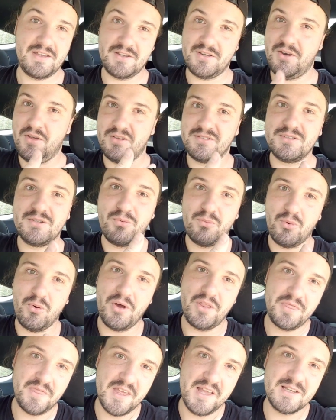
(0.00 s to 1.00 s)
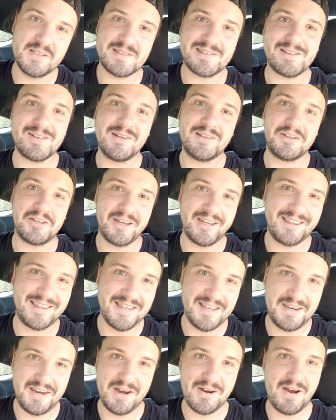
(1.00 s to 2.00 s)
you know, to what things looked
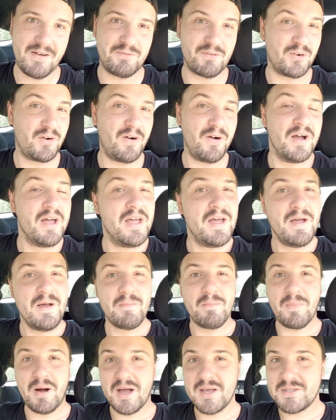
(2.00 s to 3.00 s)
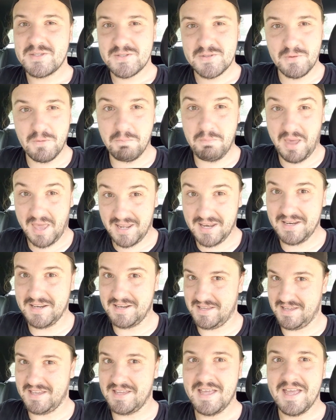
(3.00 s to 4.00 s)
like in there after all my
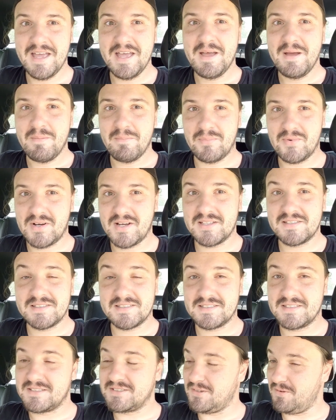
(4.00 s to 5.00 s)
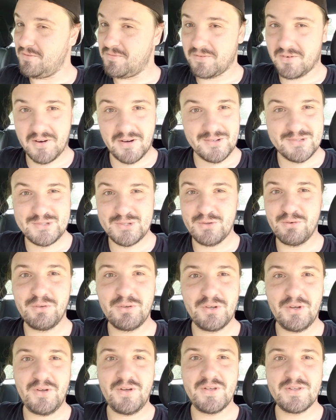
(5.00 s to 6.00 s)
stupidity. But so far, so
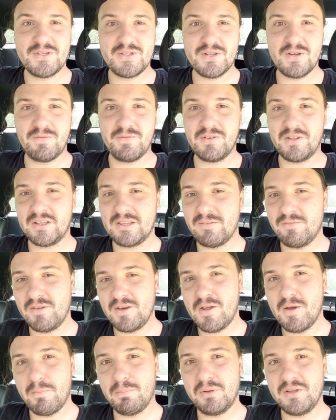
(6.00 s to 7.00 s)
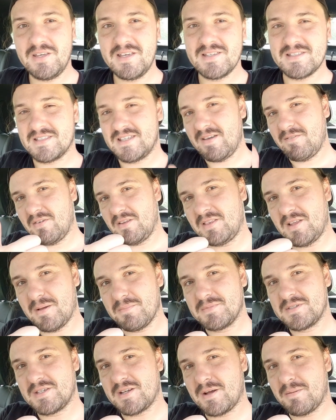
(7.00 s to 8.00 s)
good. So if you liked the video, please give it a
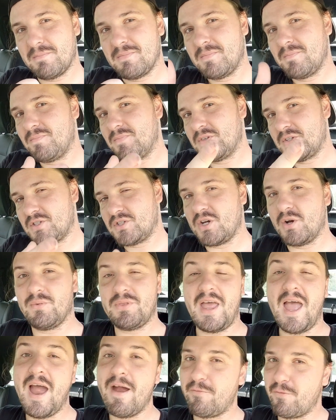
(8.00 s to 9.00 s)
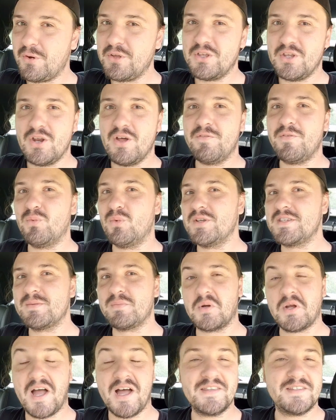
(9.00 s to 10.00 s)
thumbs up. Share with everyone you know if you want to
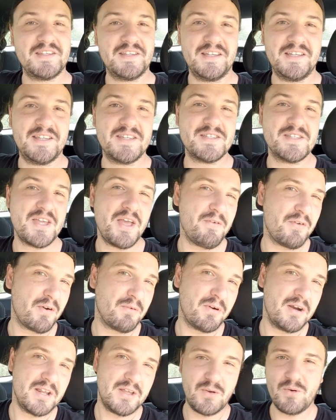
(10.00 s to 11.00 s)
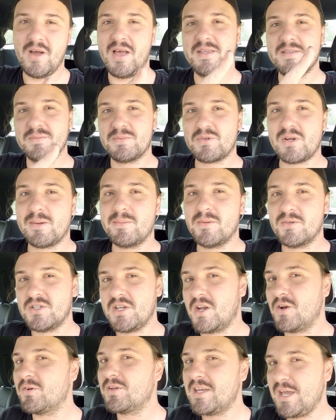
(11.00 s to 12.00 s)
see more content like this and you haven't already. Go ahead, subscribe to the
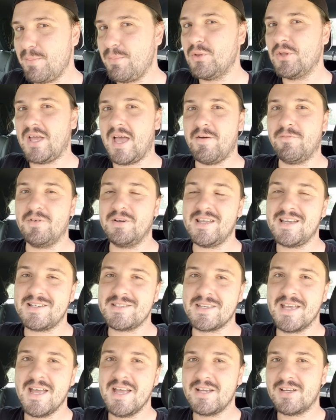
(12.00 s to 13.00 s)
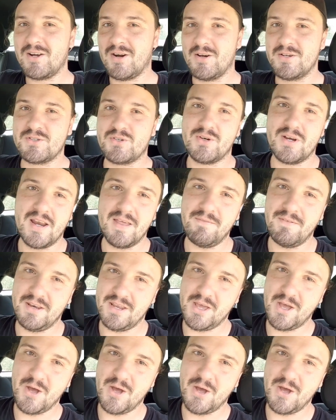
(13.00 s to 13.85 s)
channel. Keep a lookout for next Karz Kreated